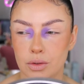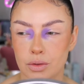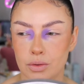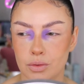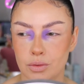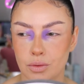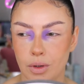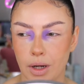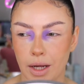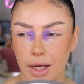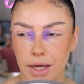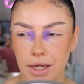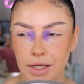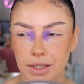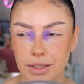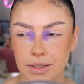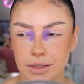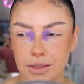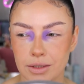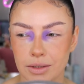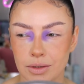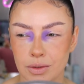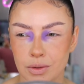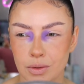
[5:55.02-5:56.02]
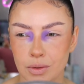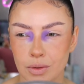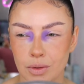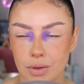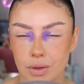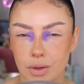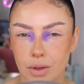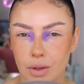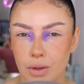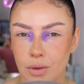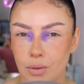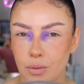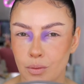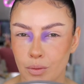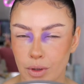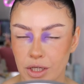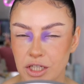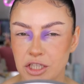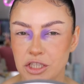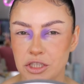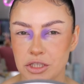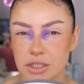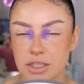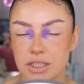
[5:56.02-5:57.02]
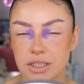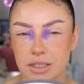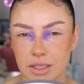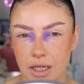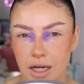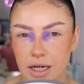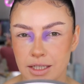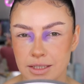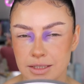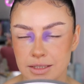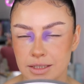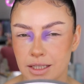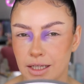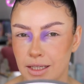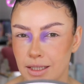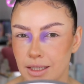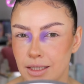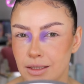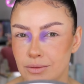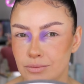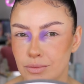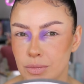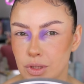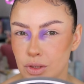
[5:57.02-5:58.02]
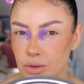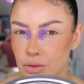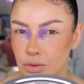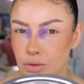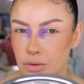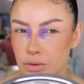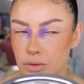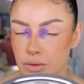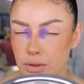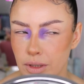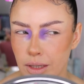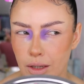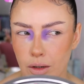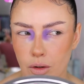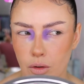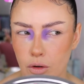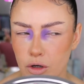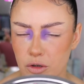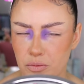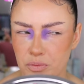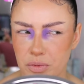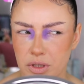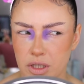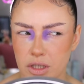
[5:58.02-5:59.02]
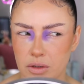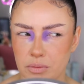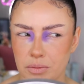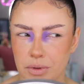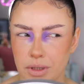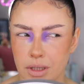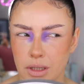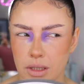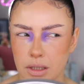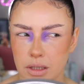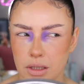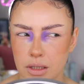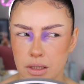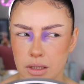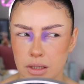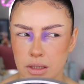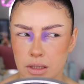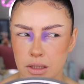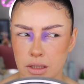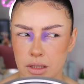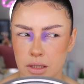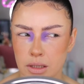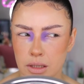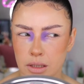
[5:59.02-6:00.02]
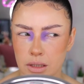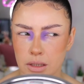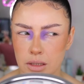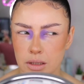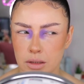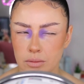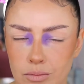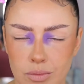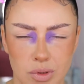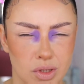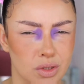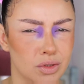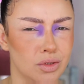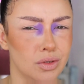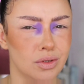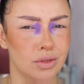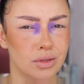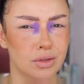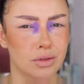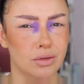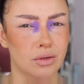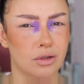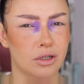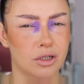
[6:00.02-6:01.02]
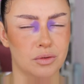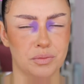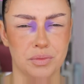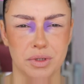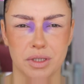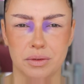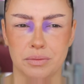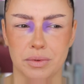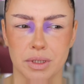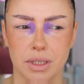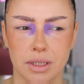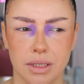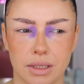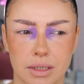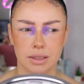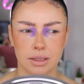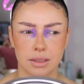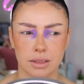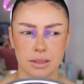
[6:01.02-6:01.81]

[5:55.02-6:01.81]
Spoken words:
right? When she starts getting blue or purple. Blue or purple?